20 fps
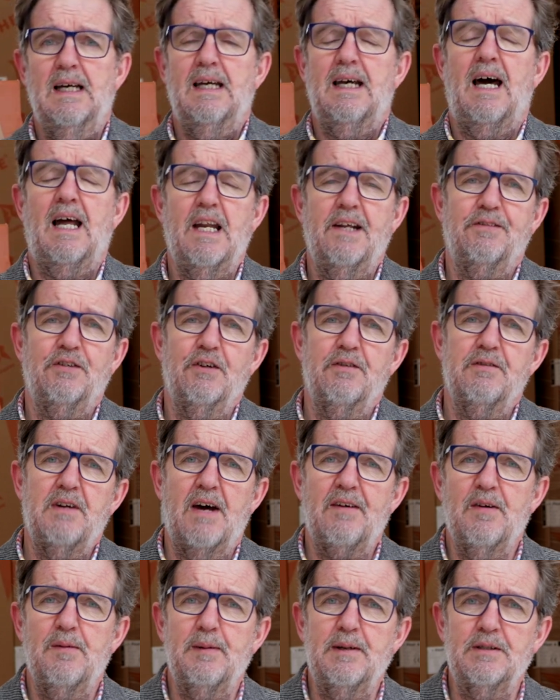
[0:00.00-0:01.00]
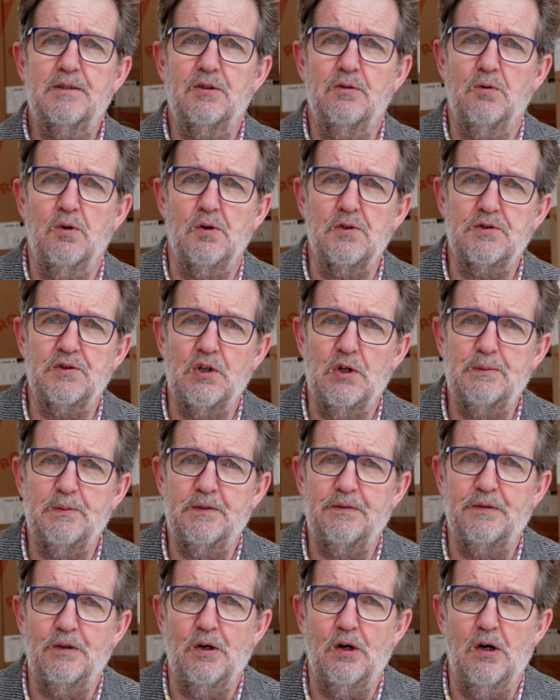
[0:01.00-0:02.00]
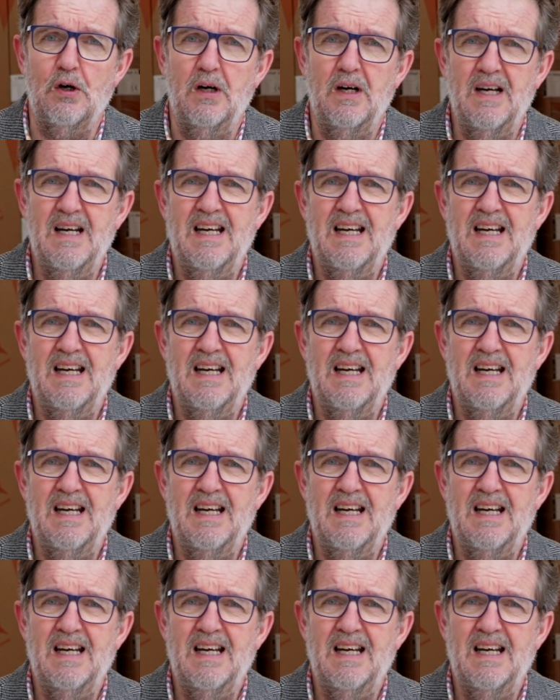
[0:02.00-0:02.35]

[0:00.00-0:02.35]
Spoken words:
and if you've never been to Warsaw before,